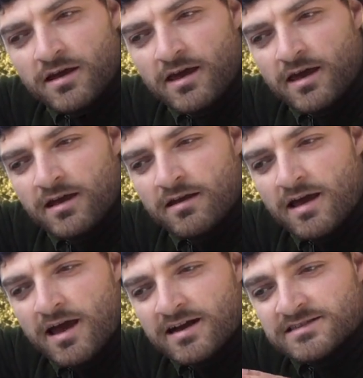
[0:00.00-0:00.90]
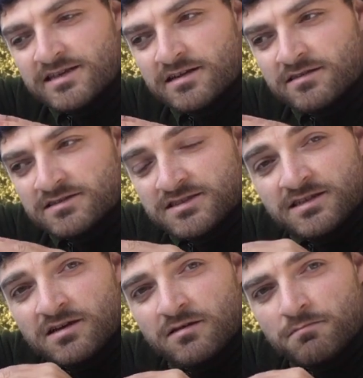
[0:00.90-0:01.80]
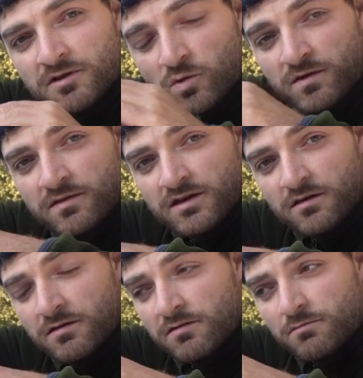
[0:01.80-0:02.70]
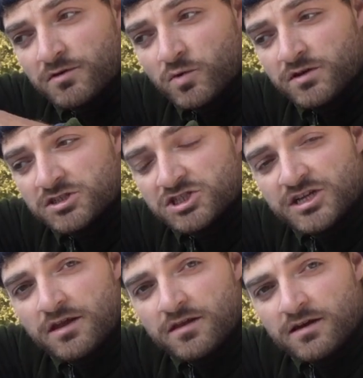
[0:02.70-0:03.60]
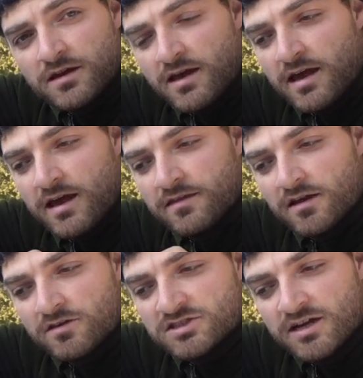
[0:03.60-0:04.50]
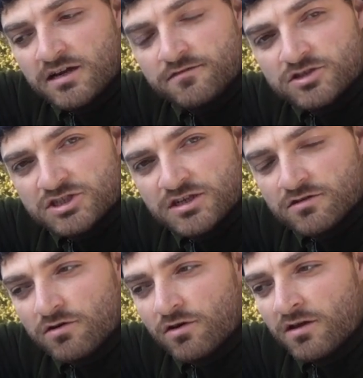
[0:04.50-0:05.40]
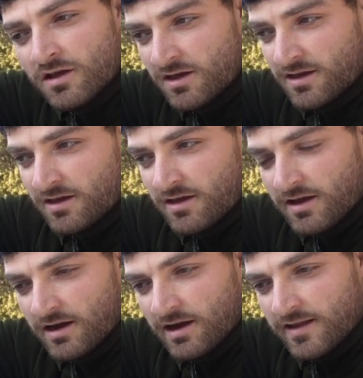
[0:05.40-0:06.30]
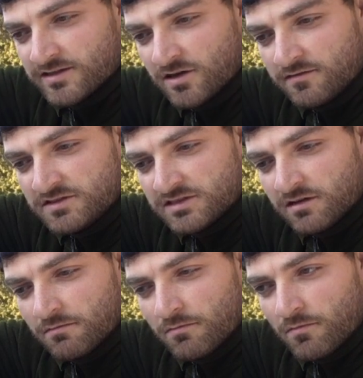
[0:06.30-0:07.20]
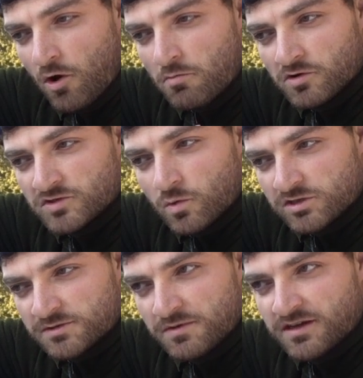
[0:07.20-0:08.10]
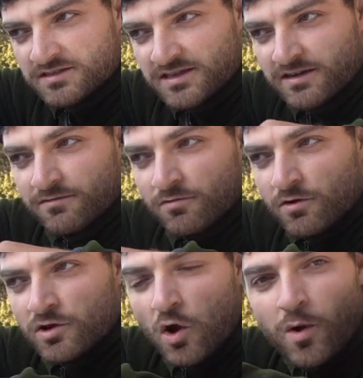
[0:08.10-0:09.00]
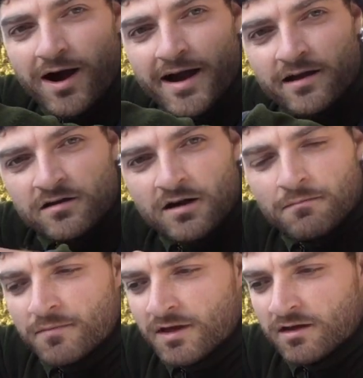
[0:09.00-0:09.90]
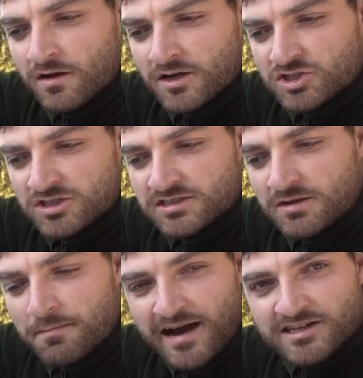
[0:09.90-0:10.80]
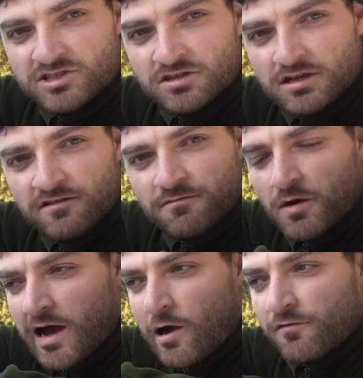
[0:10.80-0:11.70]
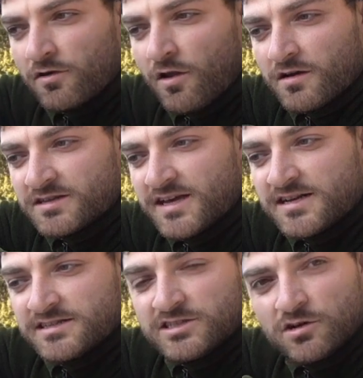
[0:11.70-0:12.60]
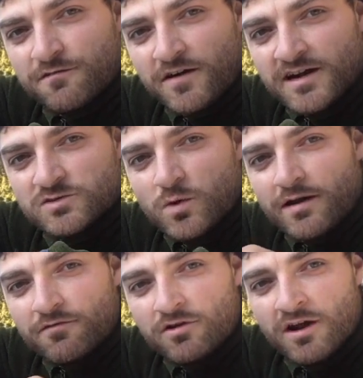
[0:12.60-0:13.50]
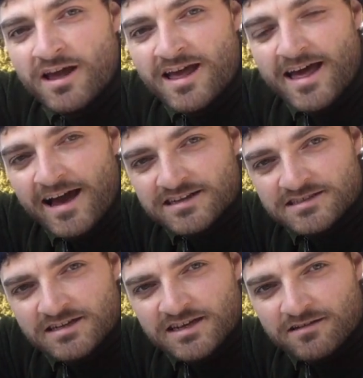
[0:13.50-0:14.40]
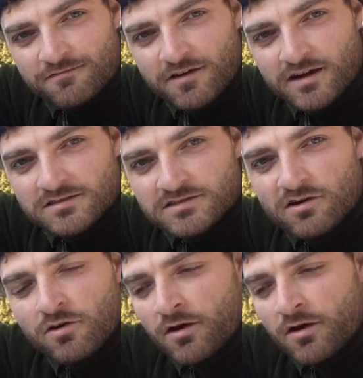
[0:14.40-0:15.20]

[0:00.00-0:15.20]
and exits between the between your sheathing and the underside of your shingle. And that's obviously a, uh, almost worse because it can go higher up not just pasture eave, but however long it takes until it finds whatever exit it can find. So